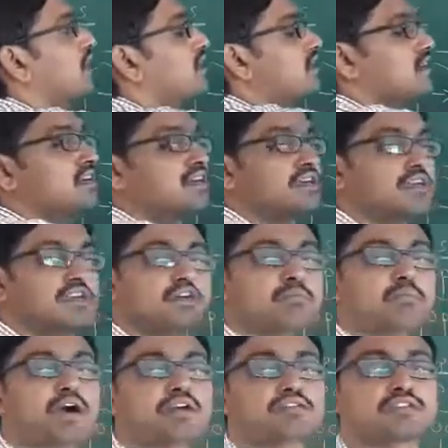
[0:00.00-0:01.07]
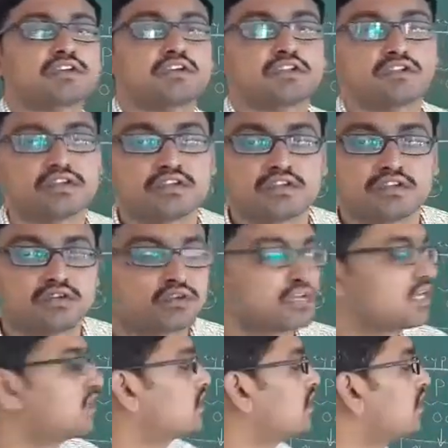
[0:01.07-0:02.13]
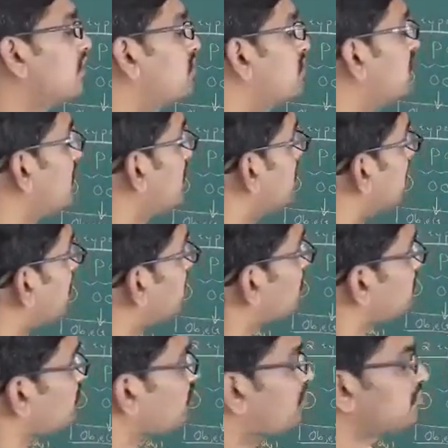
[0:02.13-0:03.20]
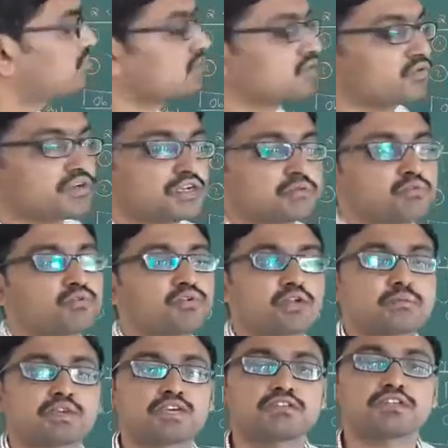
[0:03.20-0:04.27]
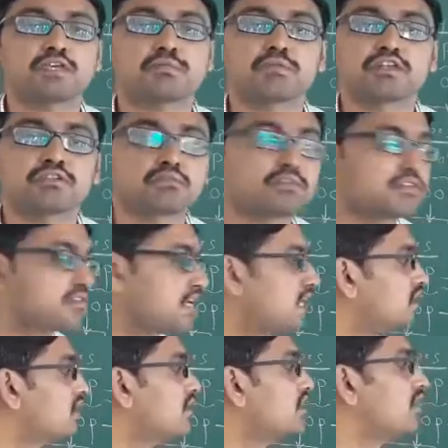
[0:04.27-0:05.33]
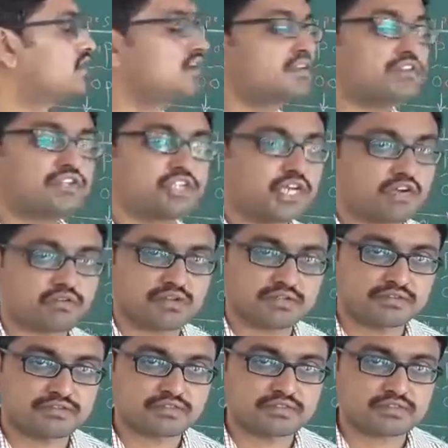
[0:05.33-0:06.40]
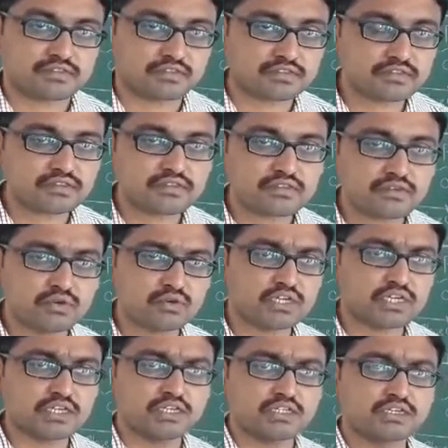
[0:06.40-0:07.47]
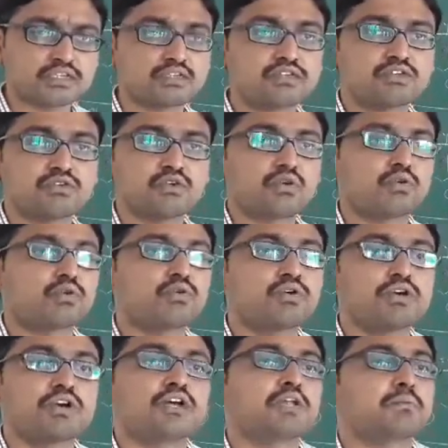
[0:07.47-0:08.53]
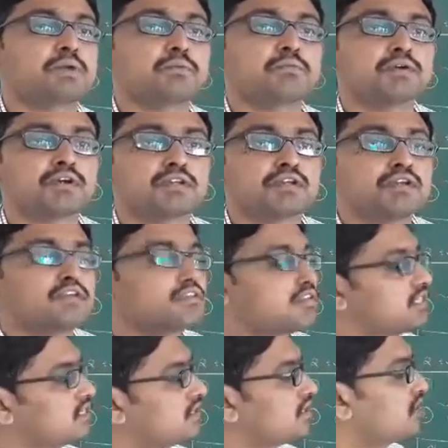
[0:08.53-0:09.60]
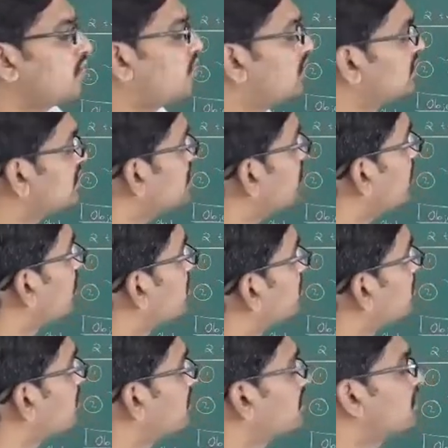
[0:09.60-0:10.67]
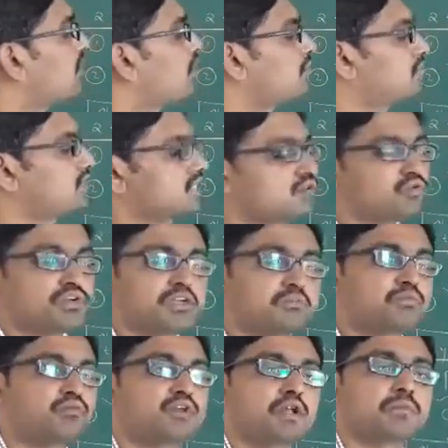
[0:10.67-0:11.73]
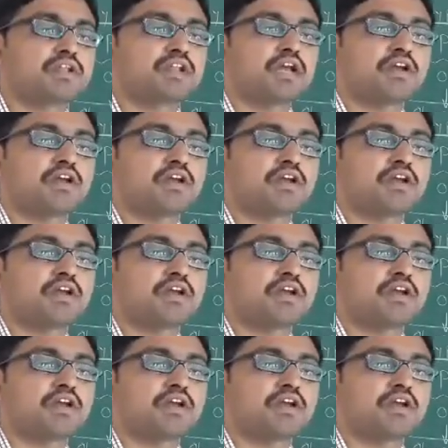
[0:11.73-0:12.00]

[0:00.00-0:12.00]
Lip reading: and Pascal. Okay, now the example for object oriented programming: C++ and Java. Okay, this is you have to remember. See, one thing you have to remember: object oriented programming